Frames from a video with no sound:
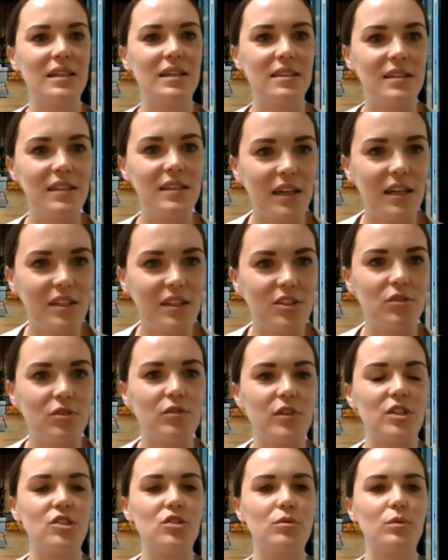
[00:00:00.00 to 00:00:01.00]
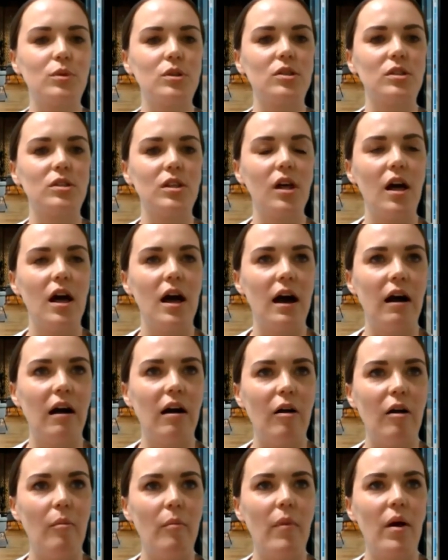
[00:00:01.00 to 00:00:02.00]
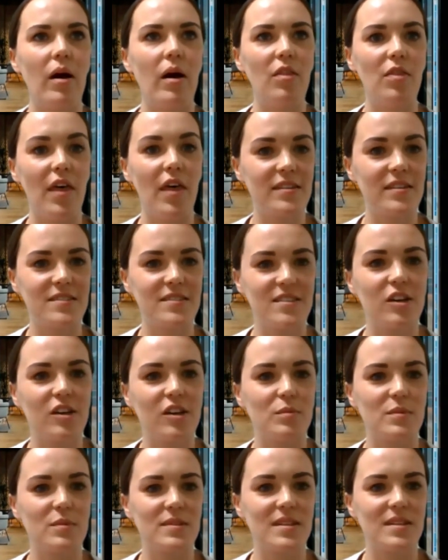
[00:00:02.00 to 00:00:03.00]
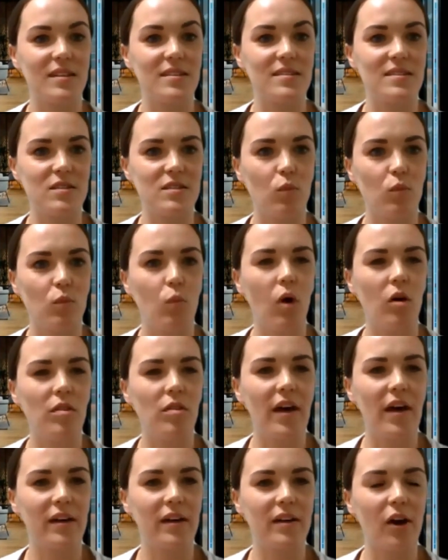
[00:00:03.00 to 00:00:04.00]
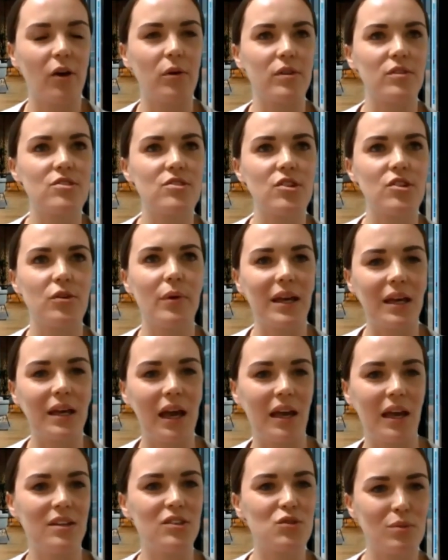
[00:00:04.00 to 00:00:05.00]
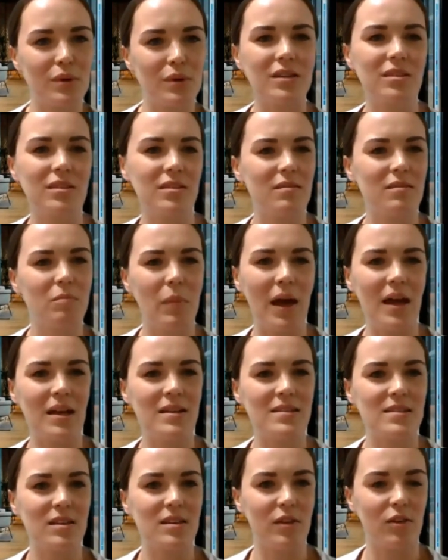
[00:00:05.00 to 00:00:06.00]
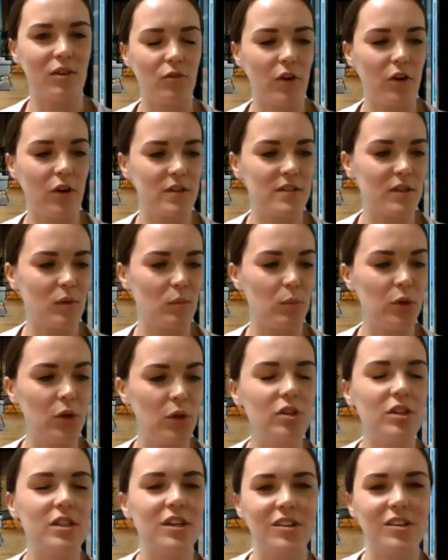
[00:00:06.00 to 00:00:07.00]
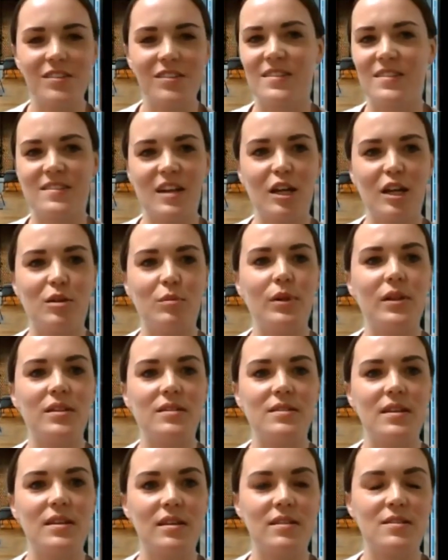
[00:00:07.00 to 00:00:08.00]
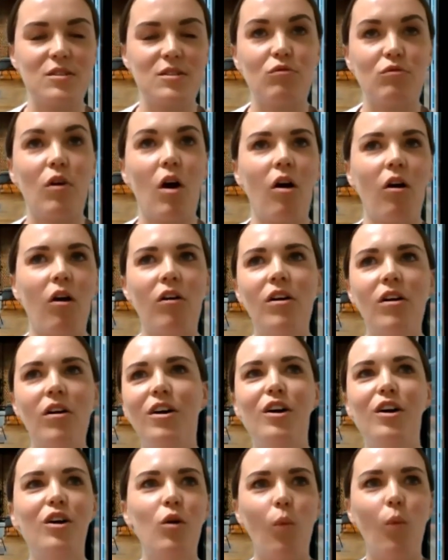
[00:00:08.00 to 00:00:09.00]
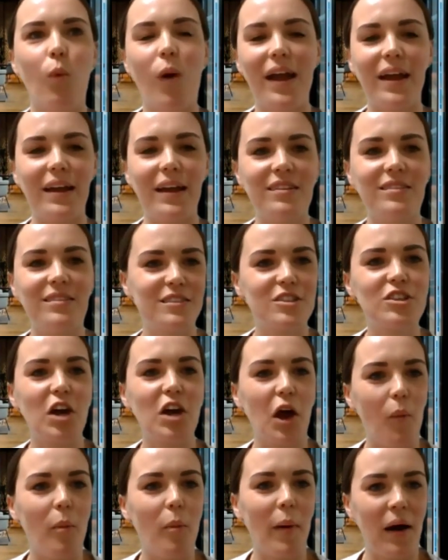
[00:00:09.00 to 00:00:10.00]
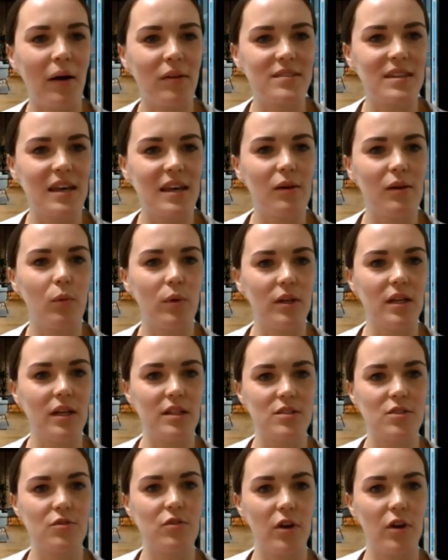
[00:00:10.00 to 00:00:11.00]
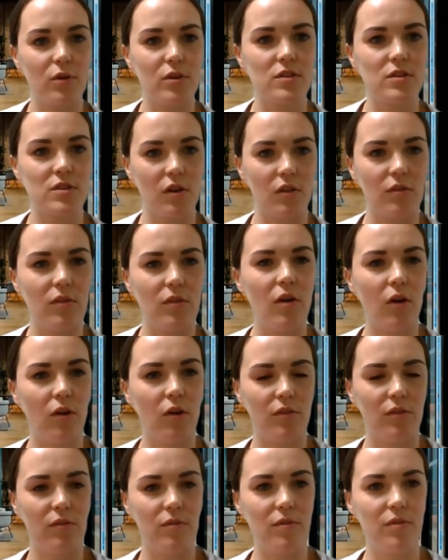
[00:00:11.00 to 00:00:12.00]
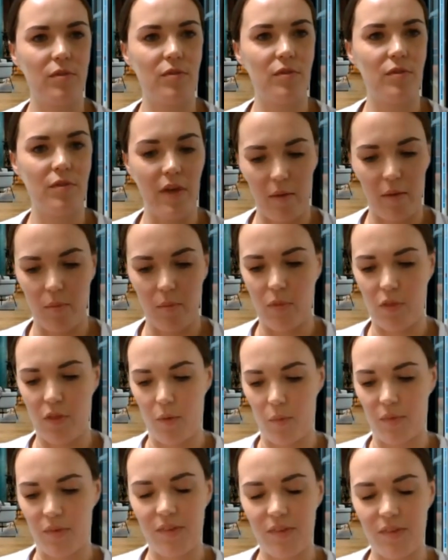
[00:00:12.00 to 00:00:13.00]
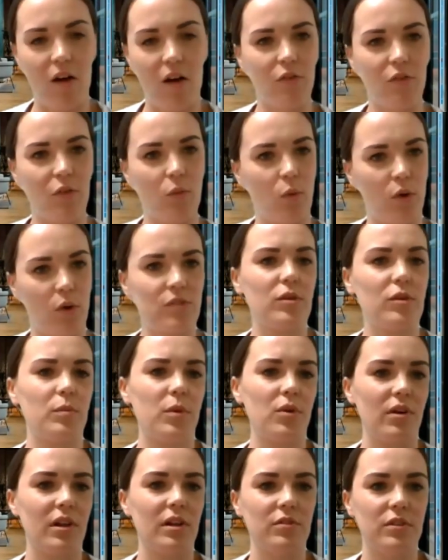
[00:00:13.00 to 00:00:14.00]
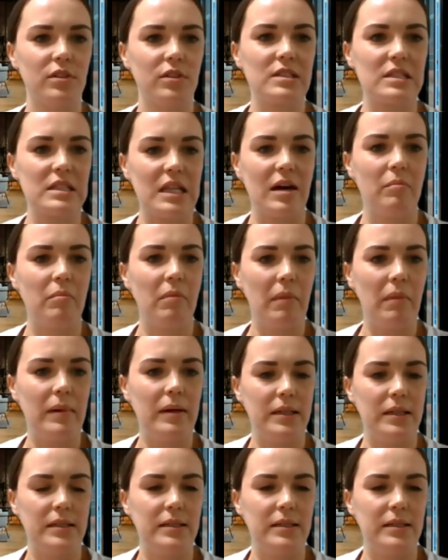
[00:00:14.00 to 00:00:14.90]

the individual and their circumstances and what they're going to engage with best. I focusing purely on sustainability is the wrong way to go about it. We need to focus on them themselves and what's going to be relevant to them.